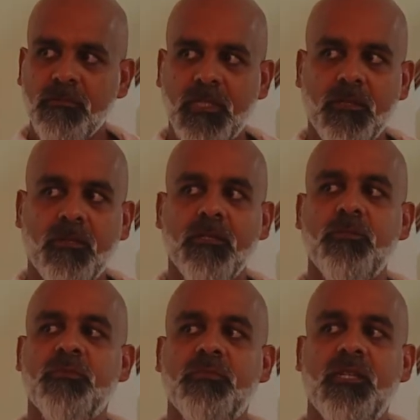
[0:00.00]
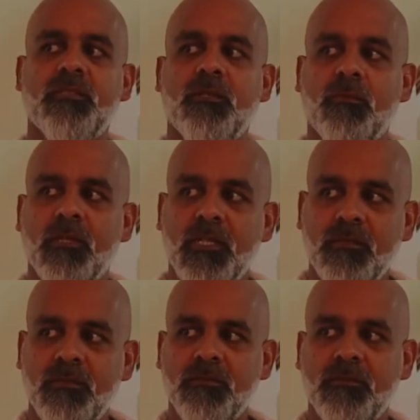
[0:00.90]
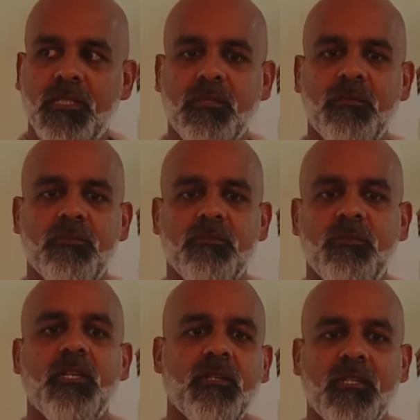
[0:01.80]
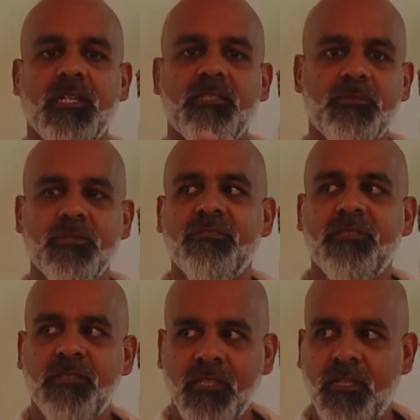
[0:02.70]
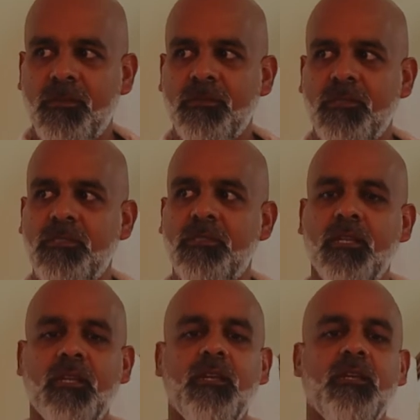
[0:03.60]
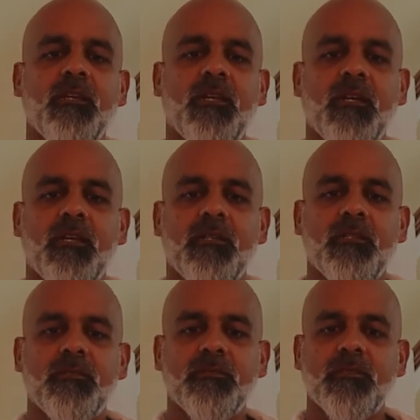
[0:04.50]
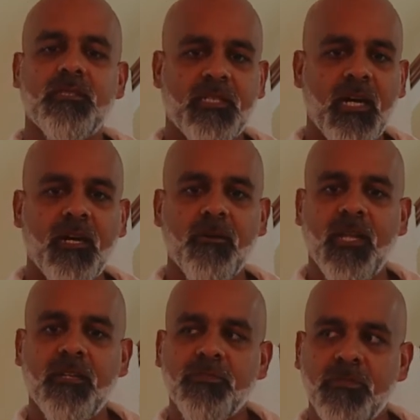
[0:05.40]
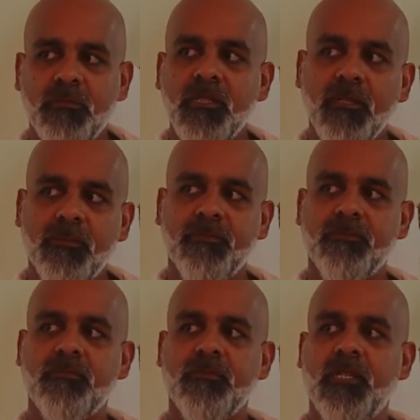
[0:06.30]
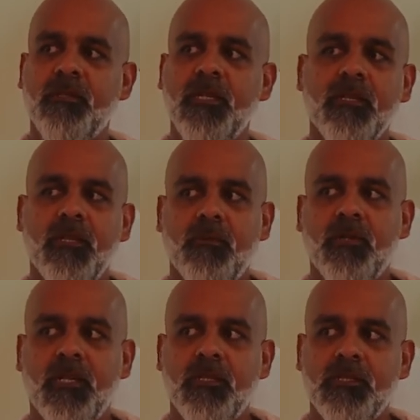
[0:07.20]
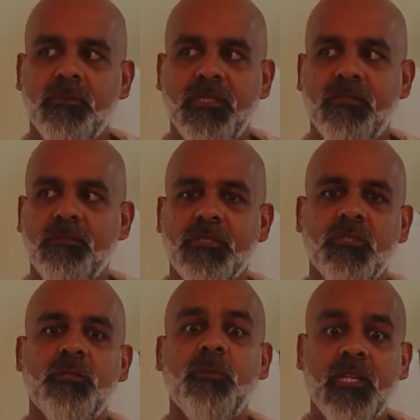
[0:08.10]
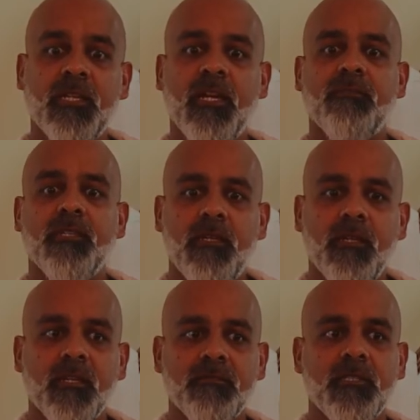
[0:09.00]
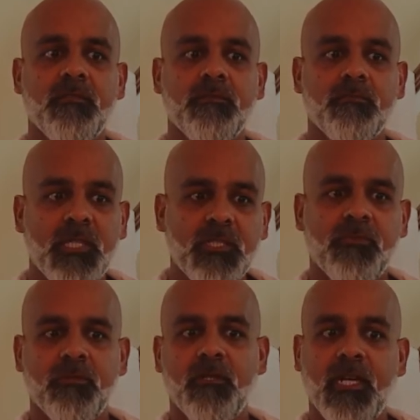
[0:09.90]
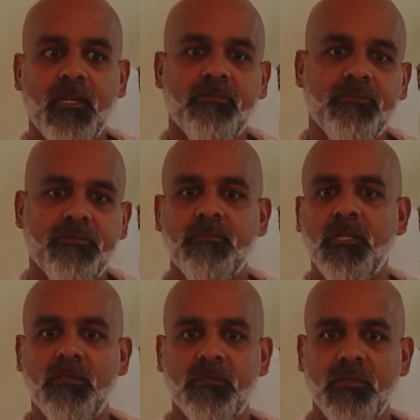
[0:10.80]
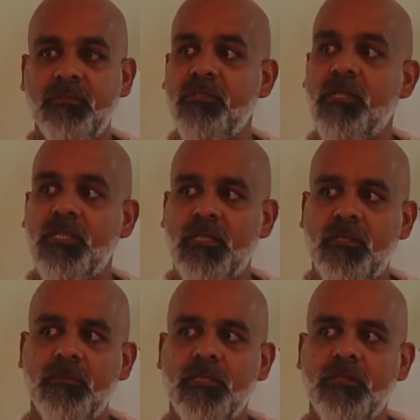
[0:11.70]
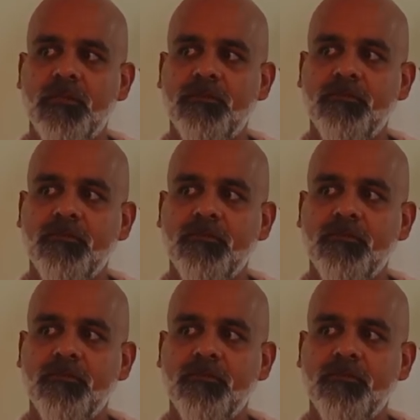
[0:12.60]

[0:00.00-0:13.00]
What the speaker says: that all human beings are one, that we are connected to everything around us, and this is how life should be, yeah, in oneness with everyone, so that we can have a loving, peaceful life with everyone around us.